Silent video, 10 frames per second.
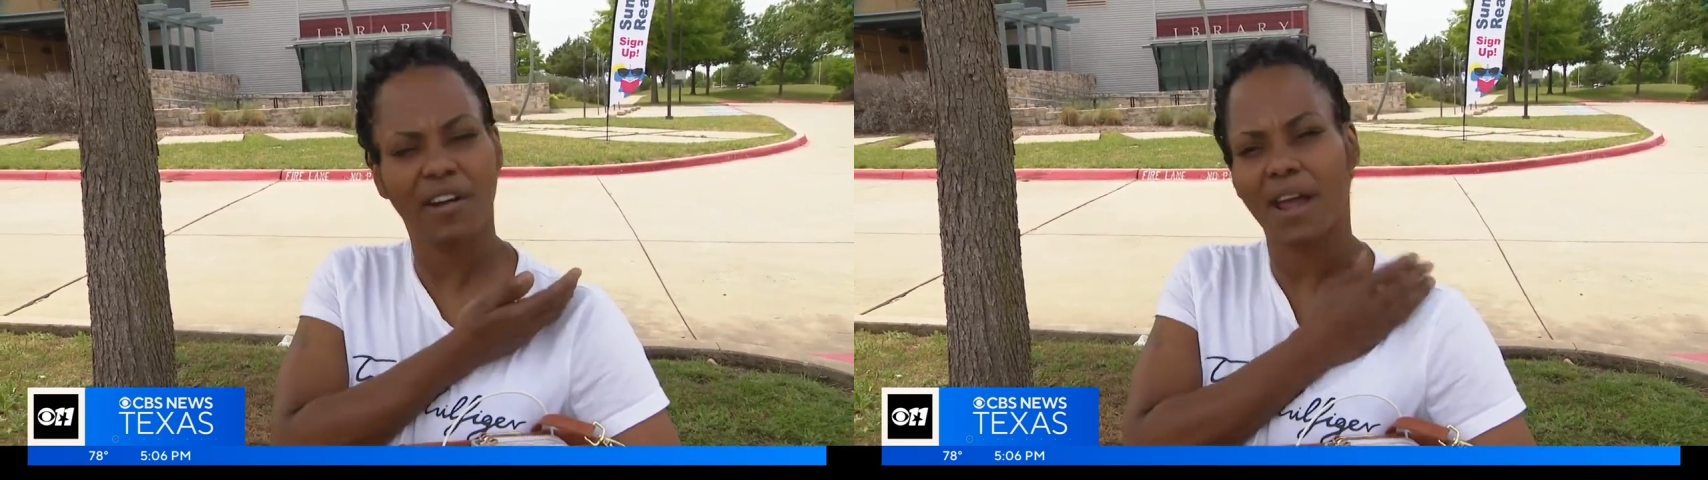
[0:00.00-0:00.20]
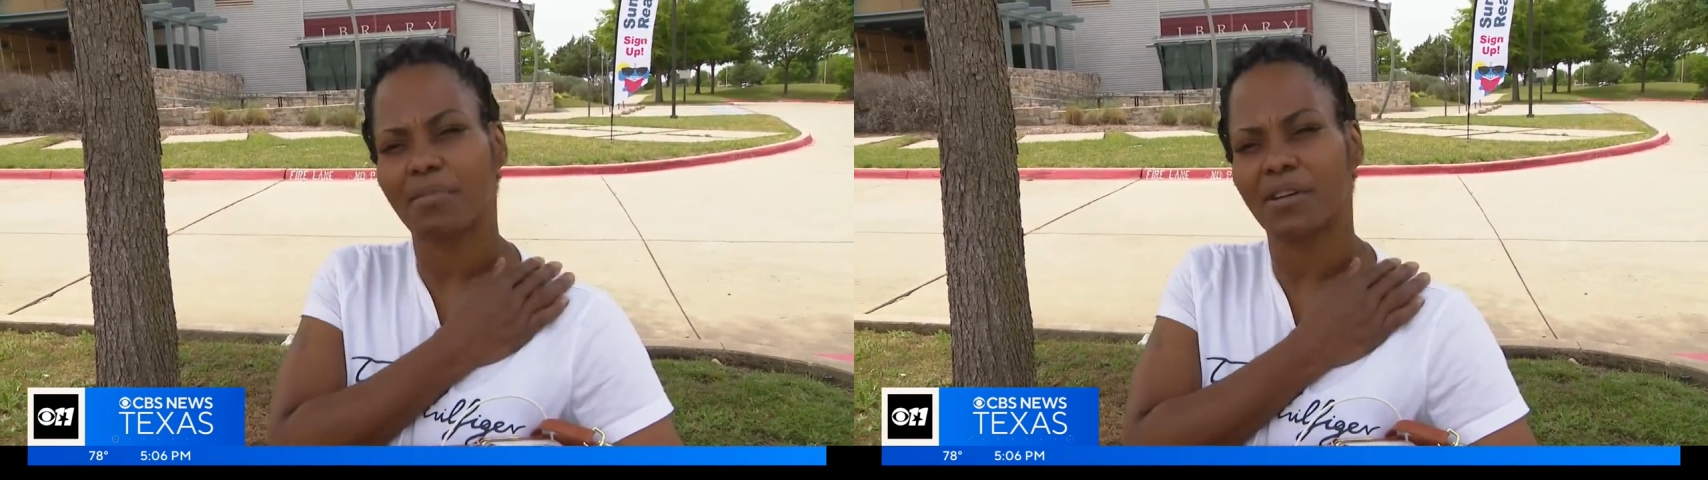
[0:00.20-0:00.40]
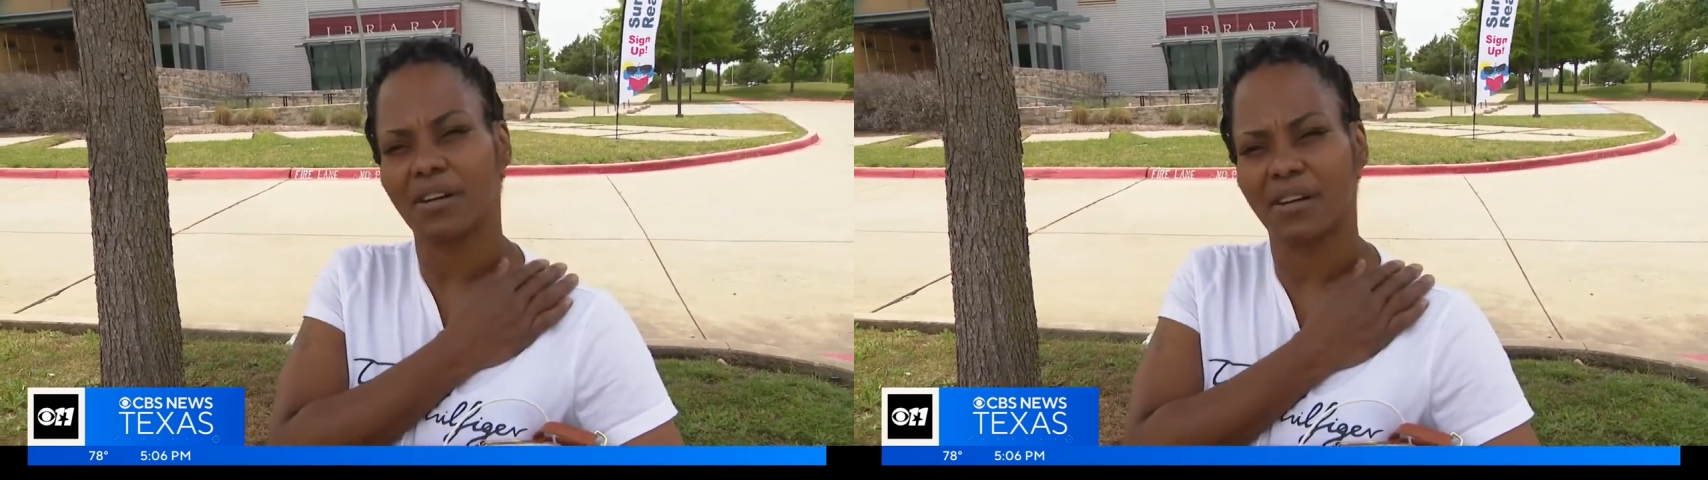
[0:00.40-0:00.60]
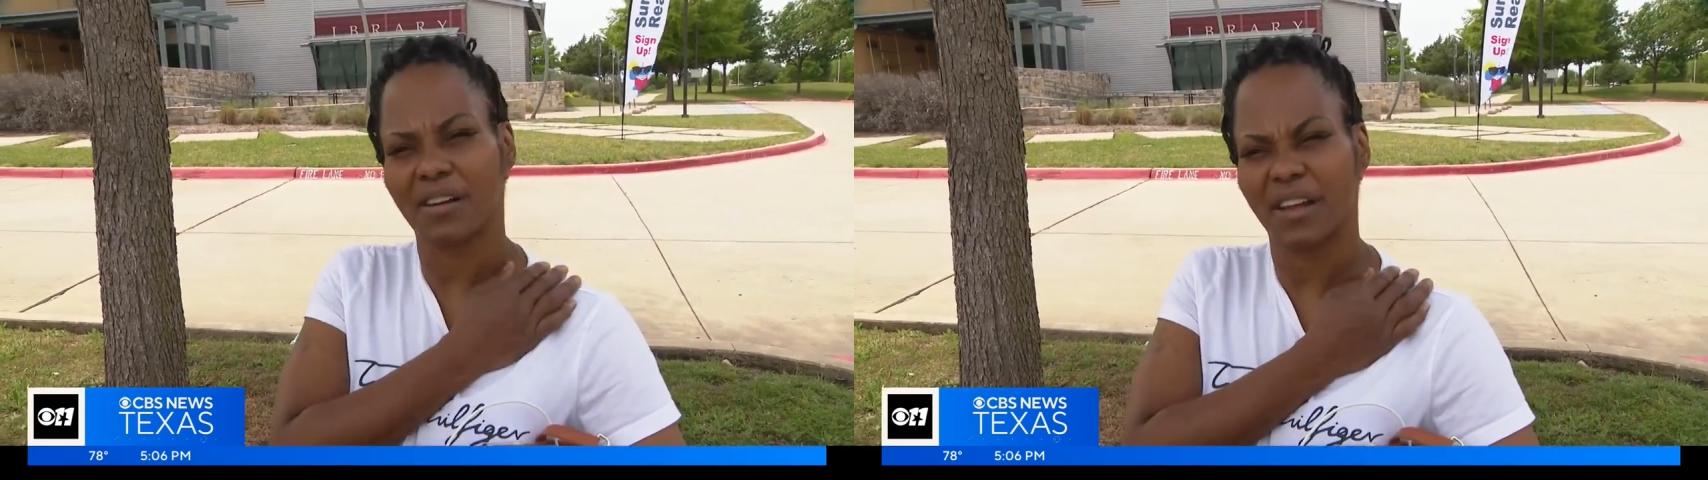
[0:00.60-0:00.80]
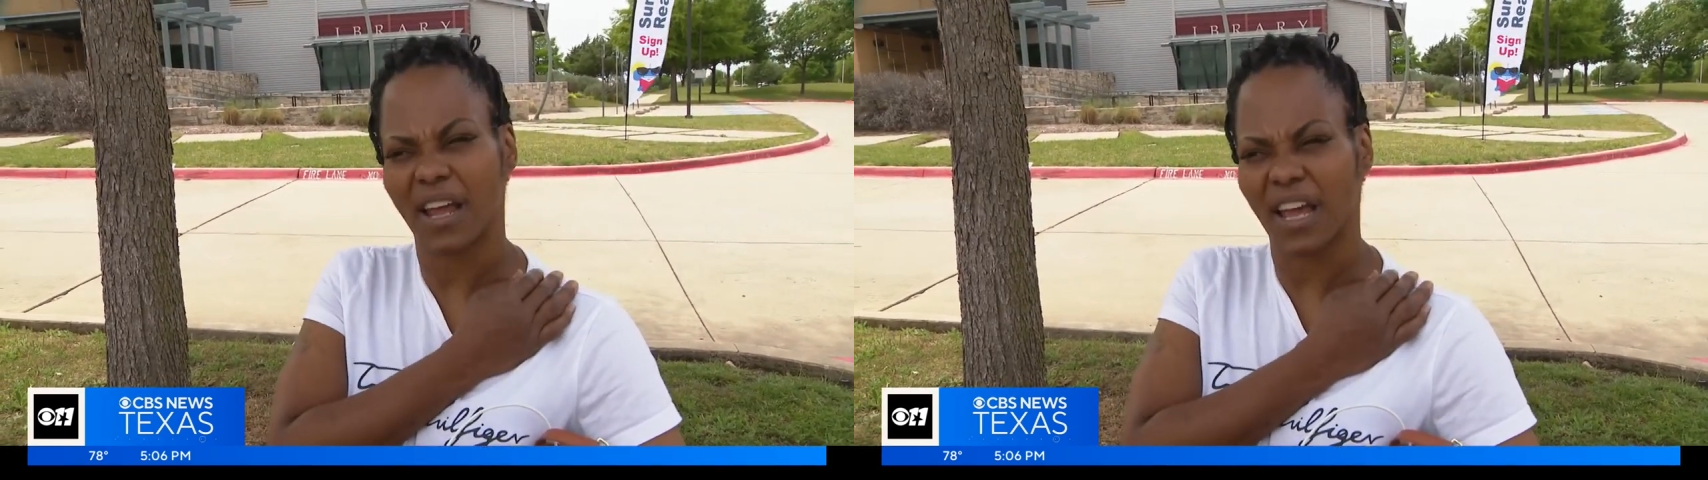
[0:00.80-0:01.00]

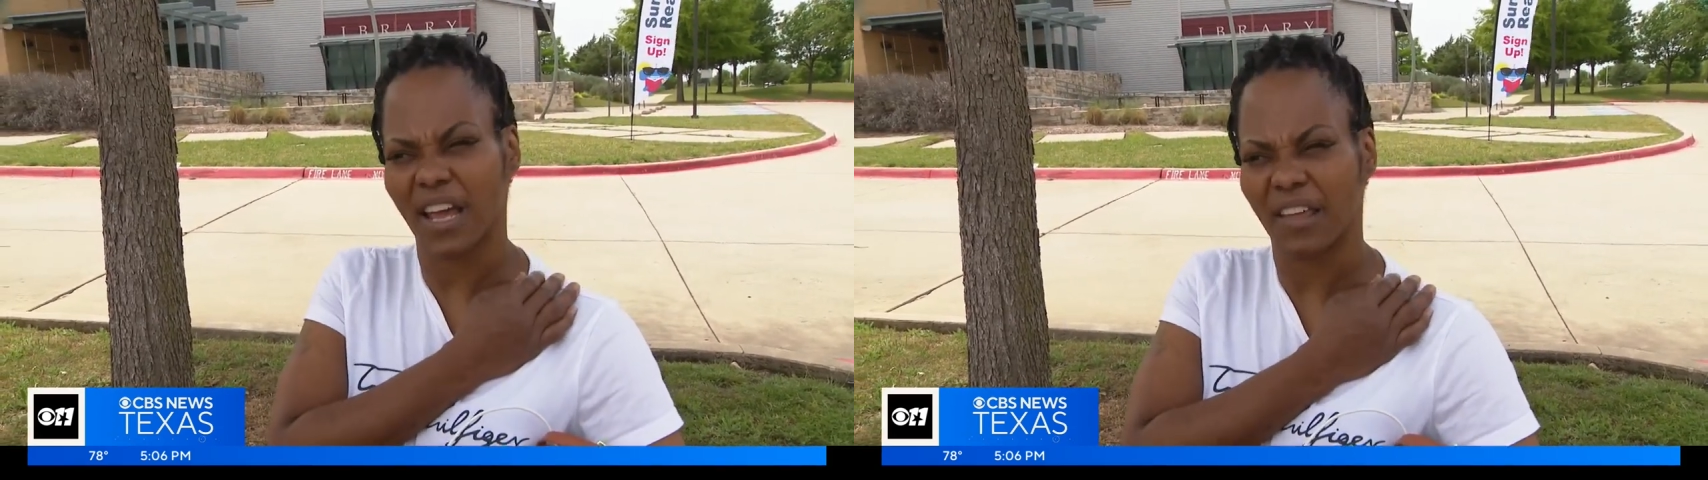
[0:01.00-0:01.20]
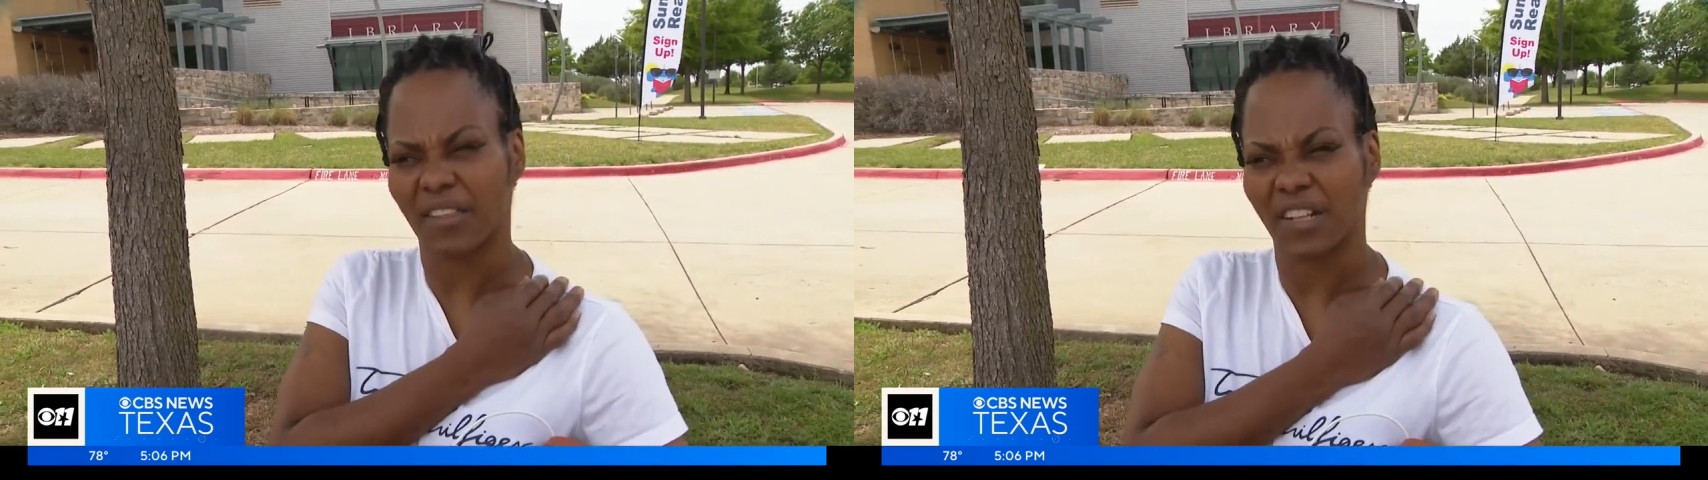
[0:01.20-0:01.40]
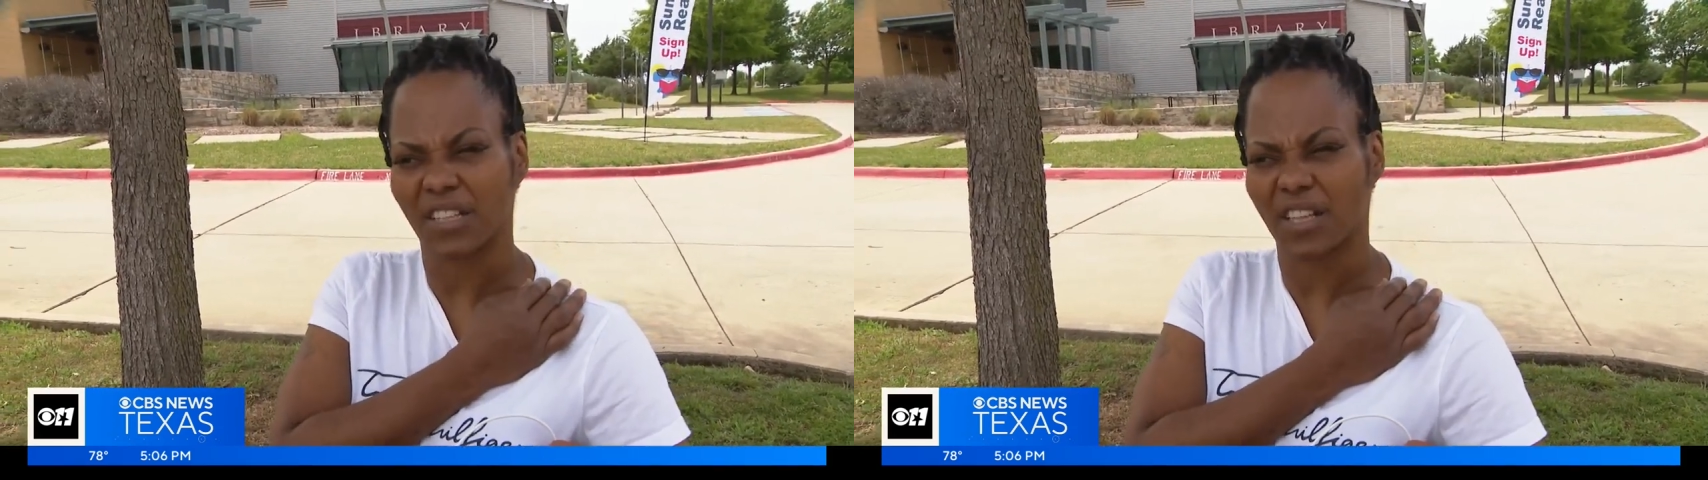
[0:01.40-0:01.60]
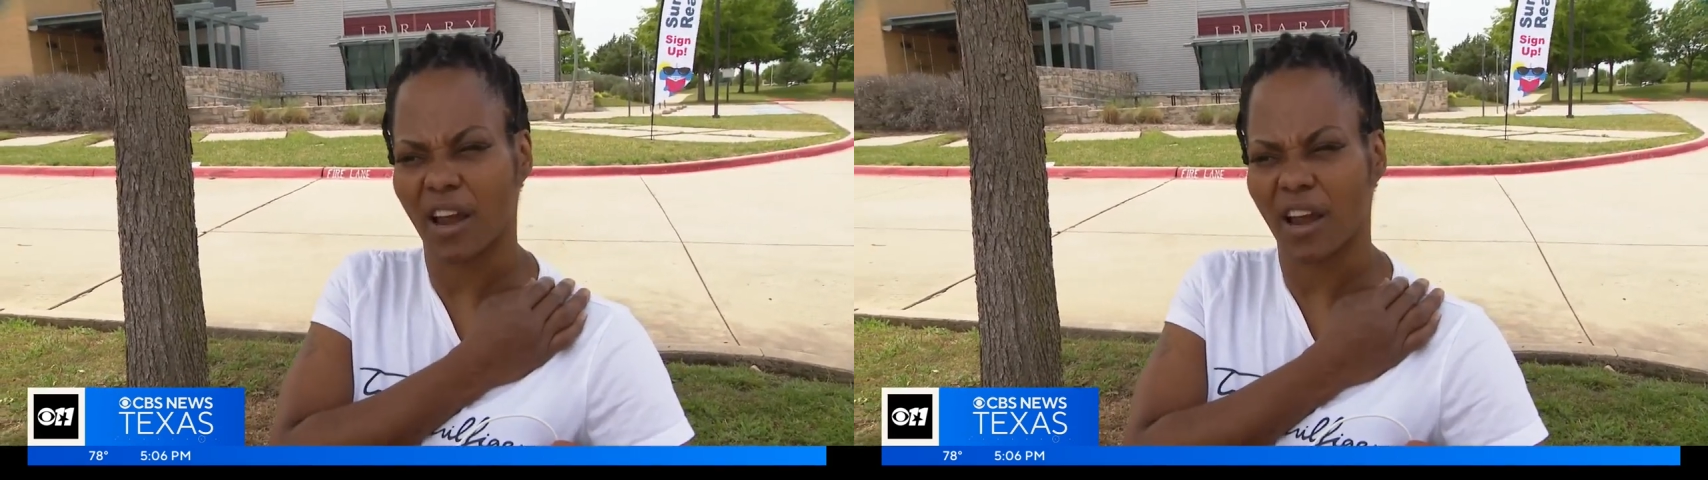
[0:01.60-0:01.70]
neighborhood and it,